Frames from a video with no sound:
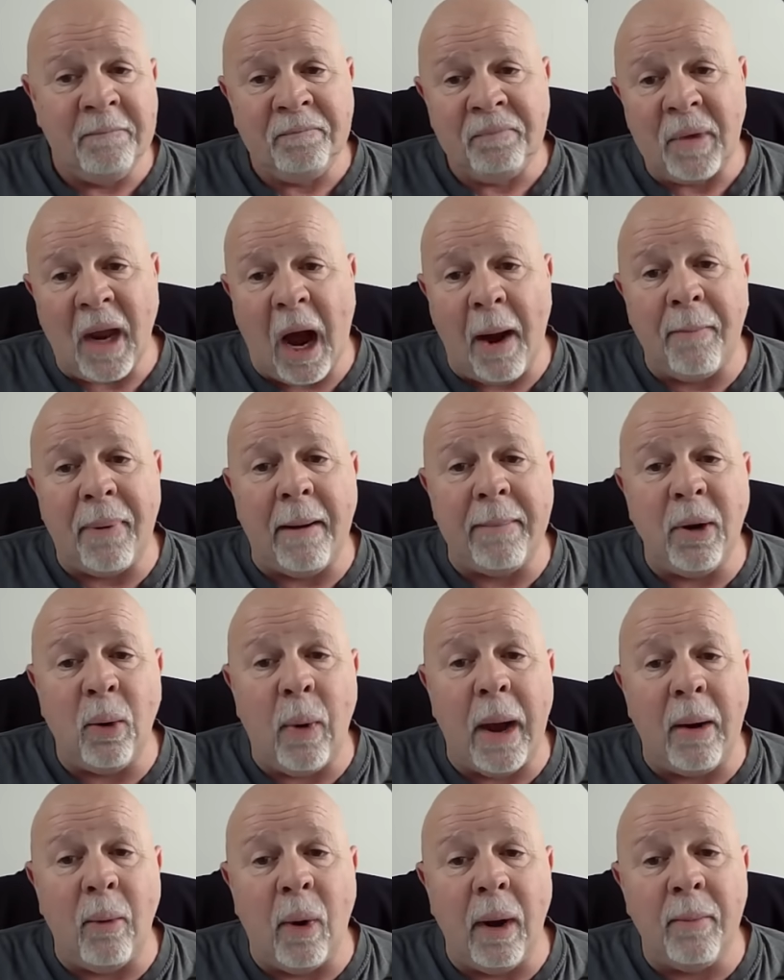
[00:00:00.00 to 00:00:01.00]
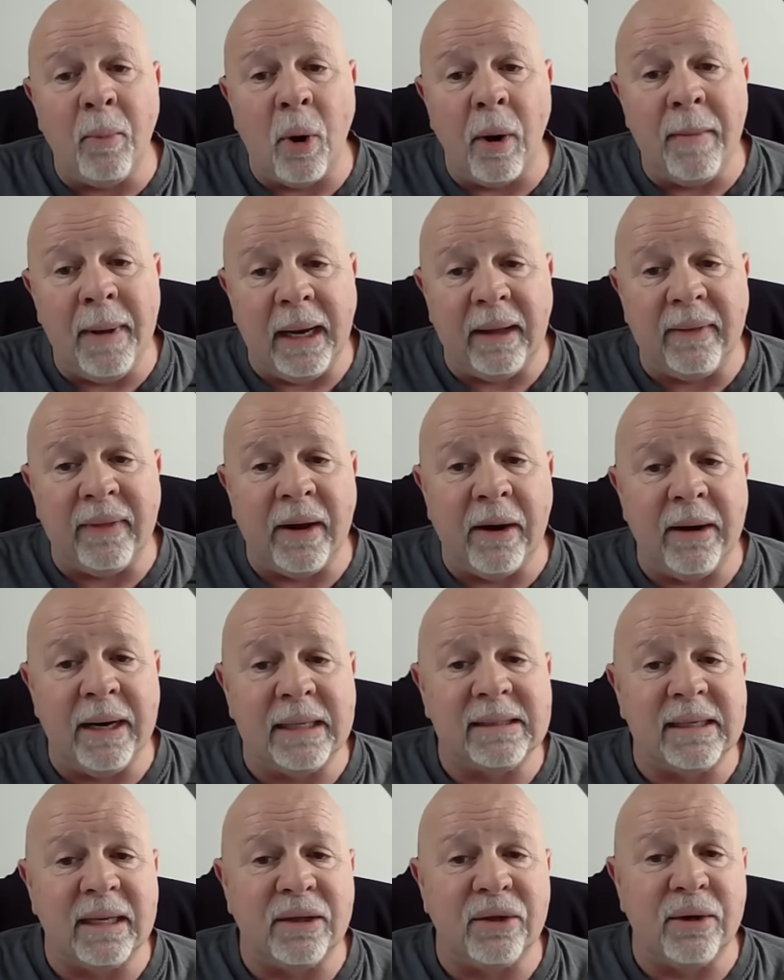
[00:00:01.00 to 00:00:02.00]
I'll probably wait one more minute. There it
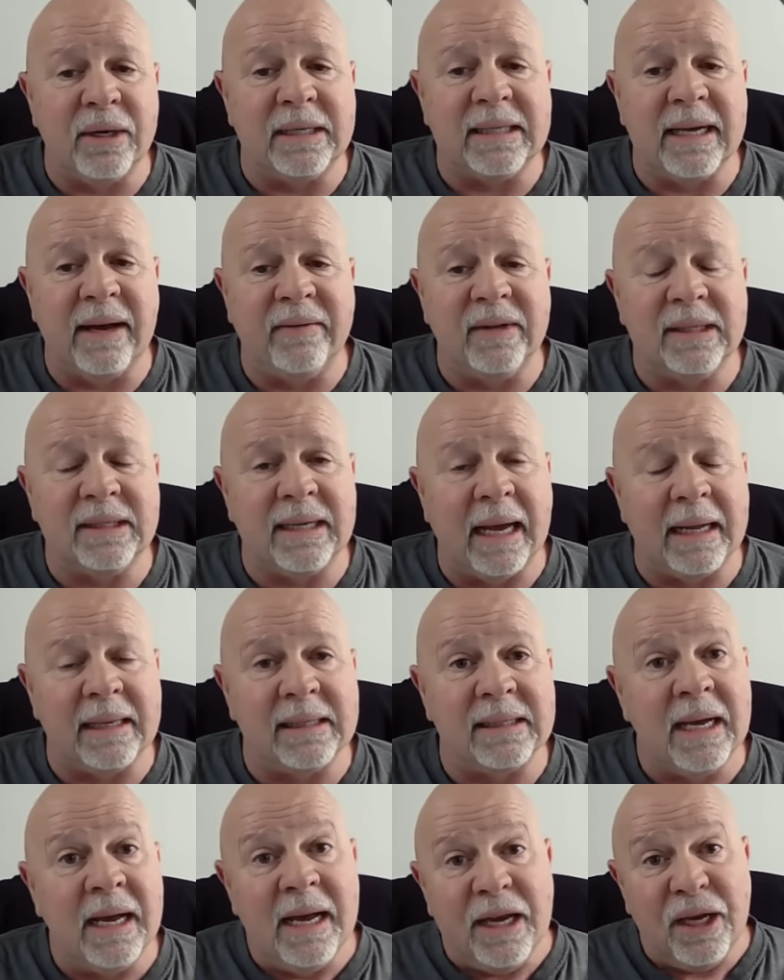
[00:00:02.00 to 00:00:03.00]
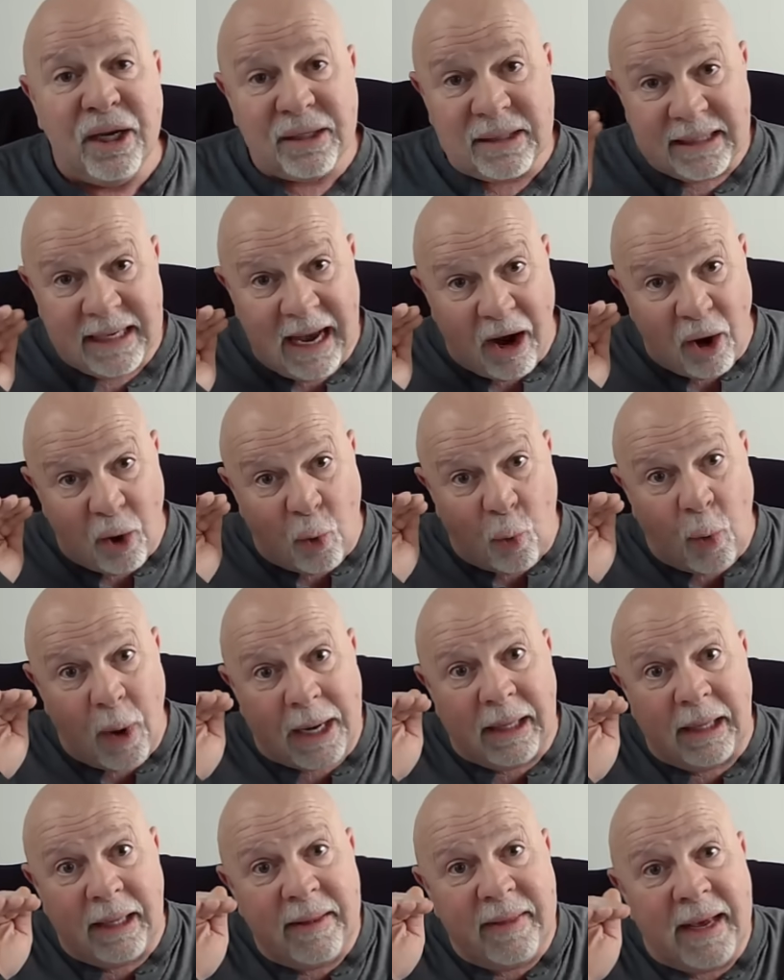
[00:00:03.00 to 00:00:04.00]
is at 37 cents. You see how
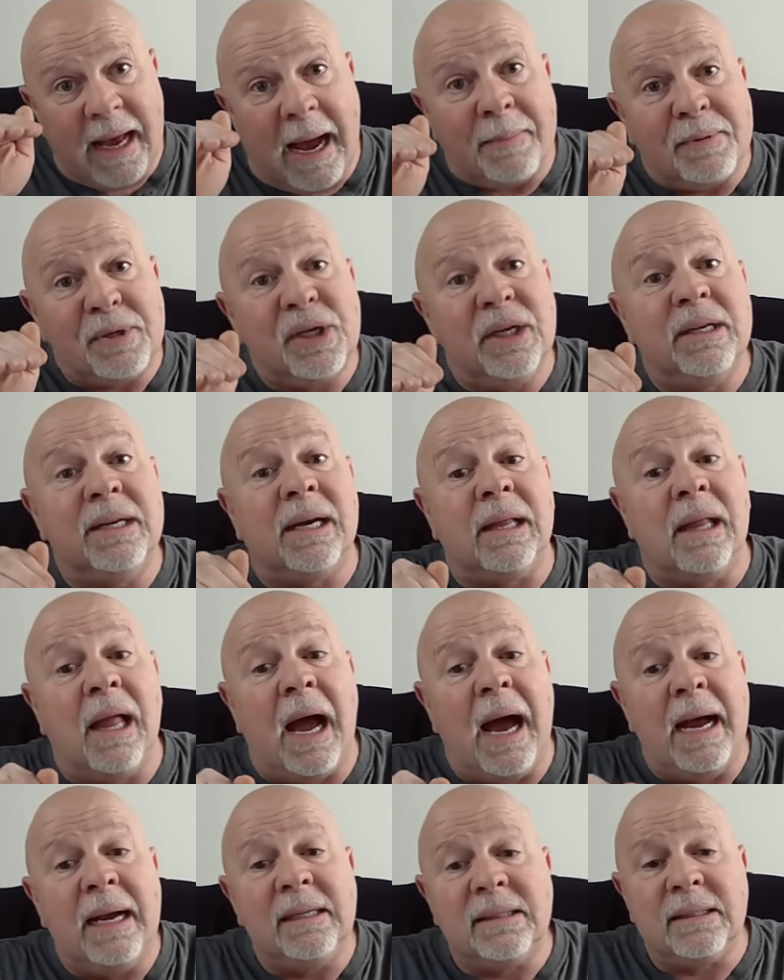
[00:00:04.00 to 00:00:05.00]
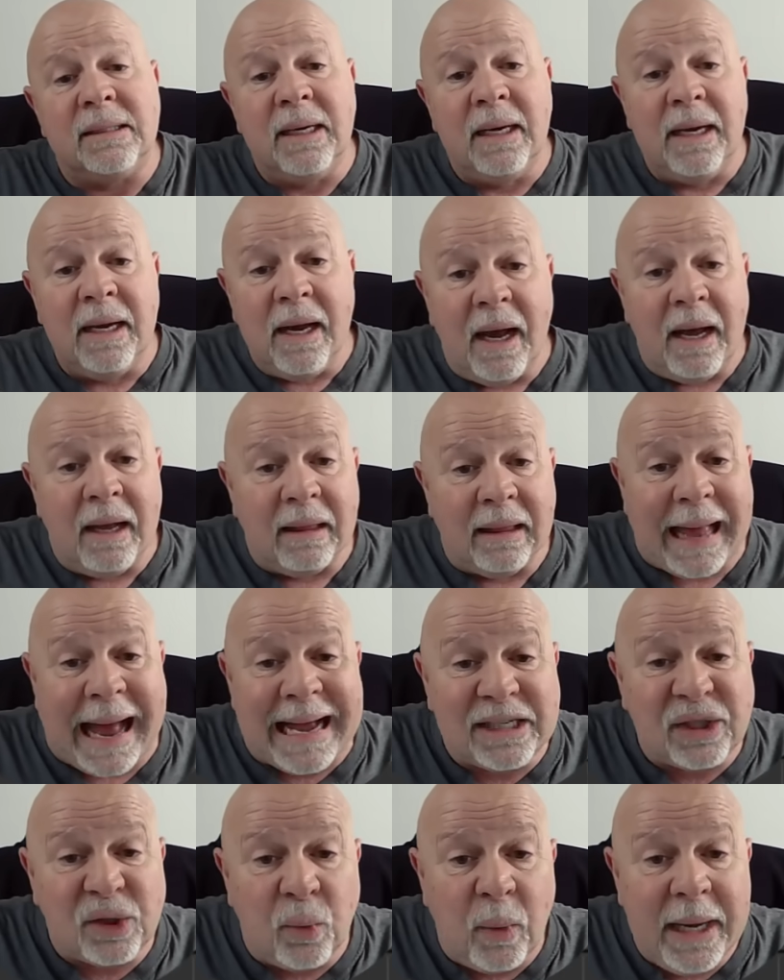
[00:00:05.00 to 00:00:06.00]
quickly the option declines?
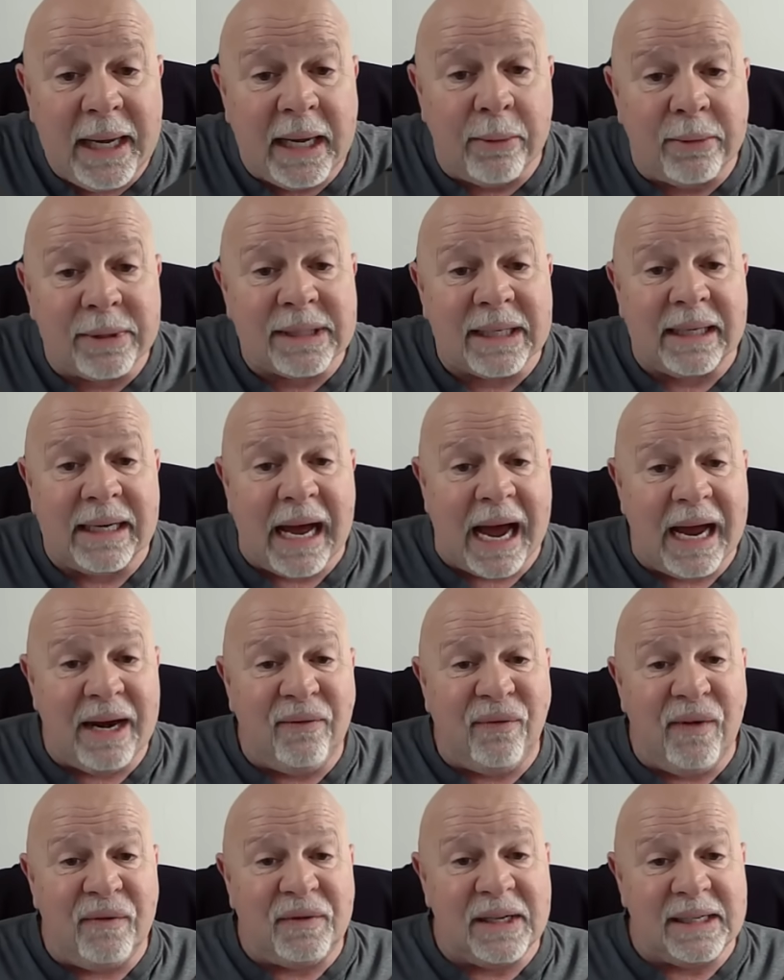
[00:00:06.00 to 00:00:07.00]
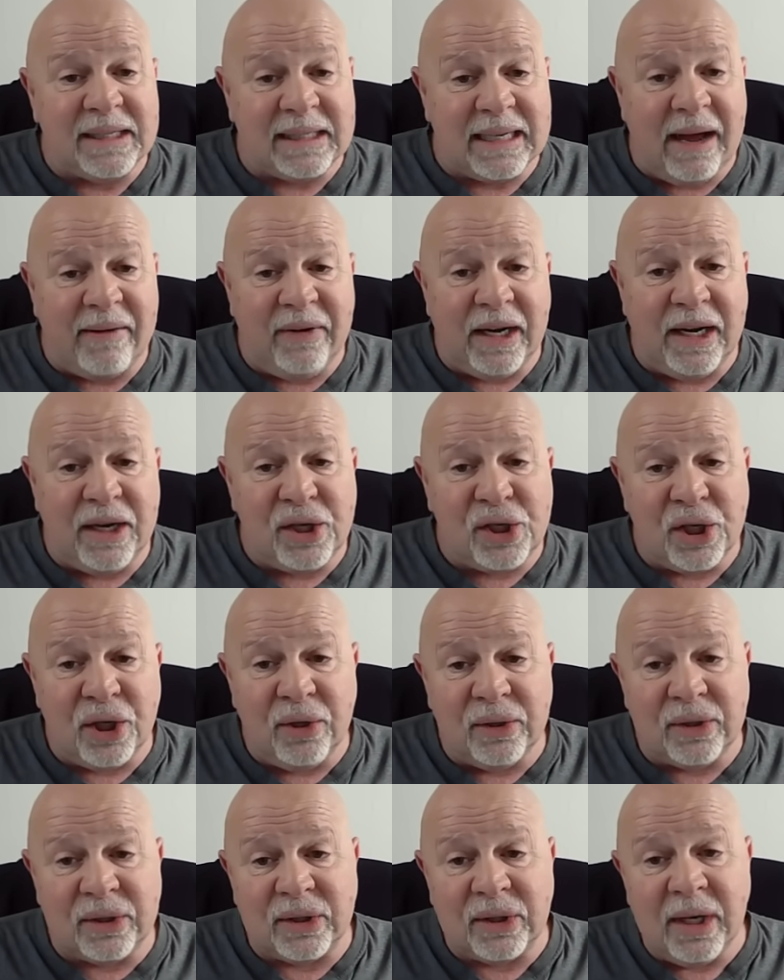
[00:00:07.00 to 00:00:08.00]
Last week it was a $9.57 in
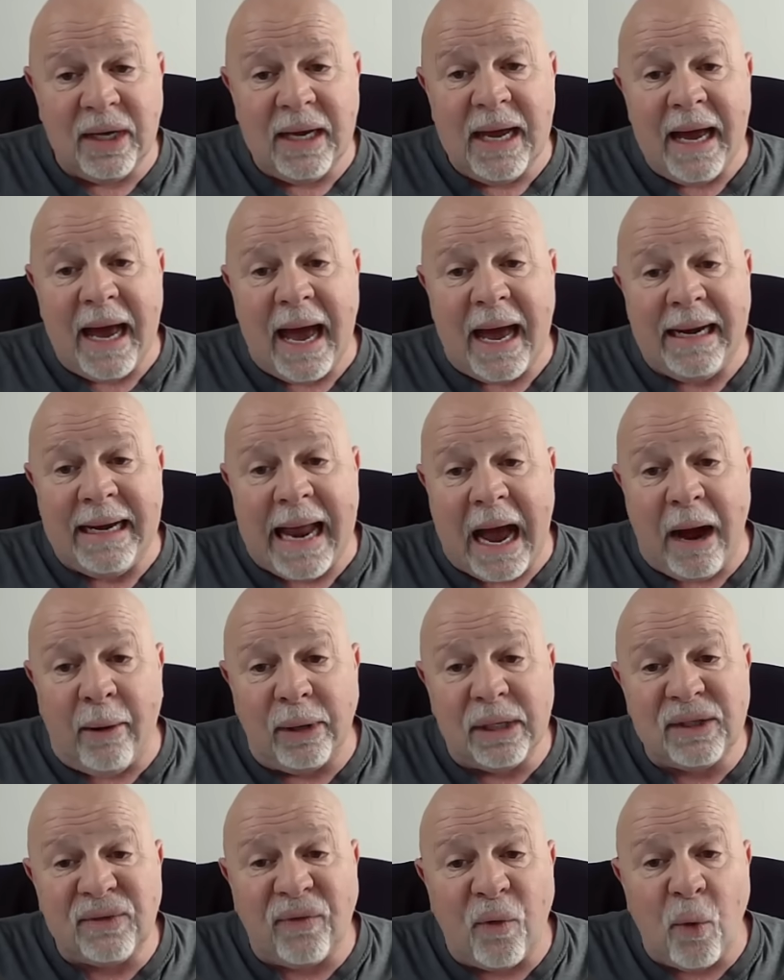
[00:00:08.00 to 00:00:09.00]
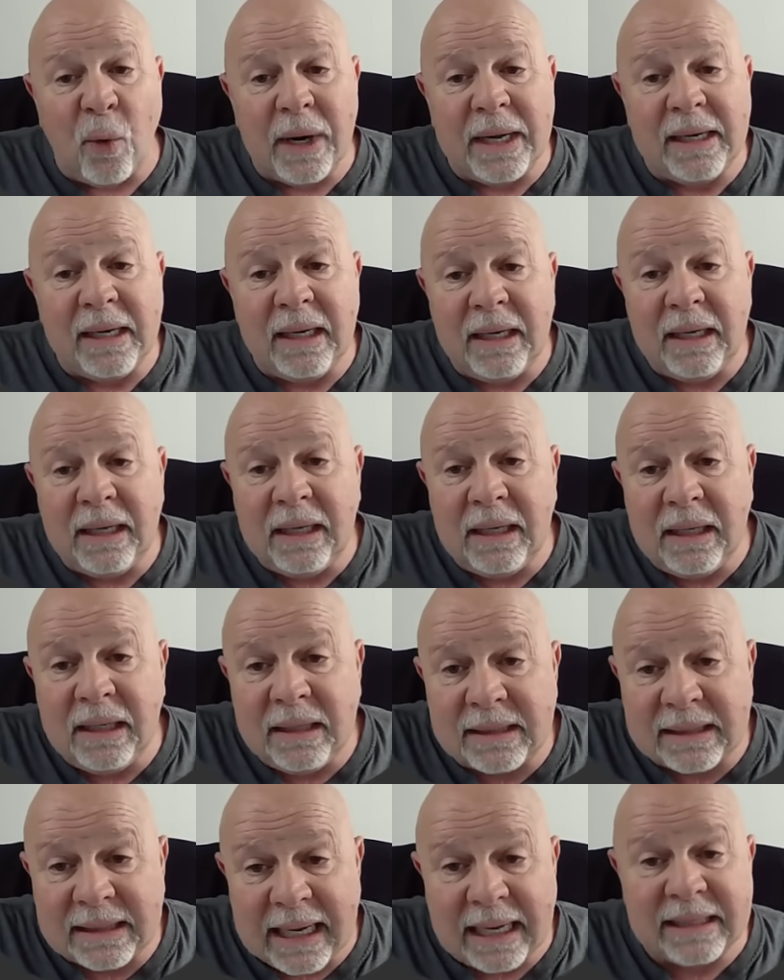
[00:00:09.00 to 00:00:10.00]
juice, and now it's 40
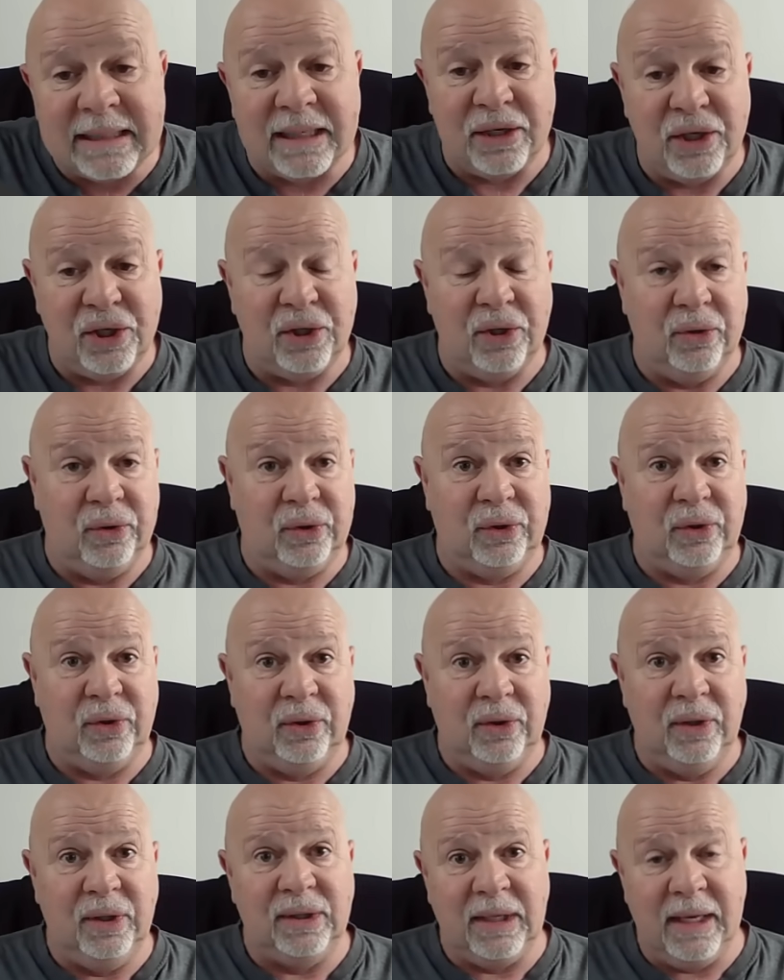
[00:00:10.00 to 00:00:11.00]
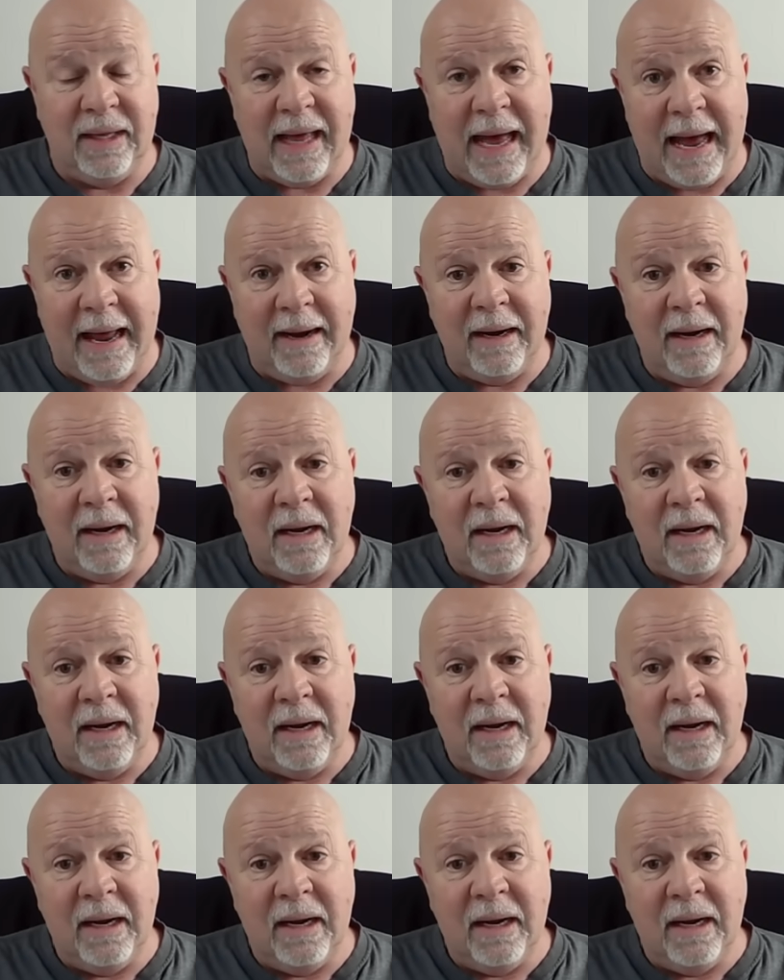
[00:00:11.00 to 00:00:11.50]
cents in juice. You see that?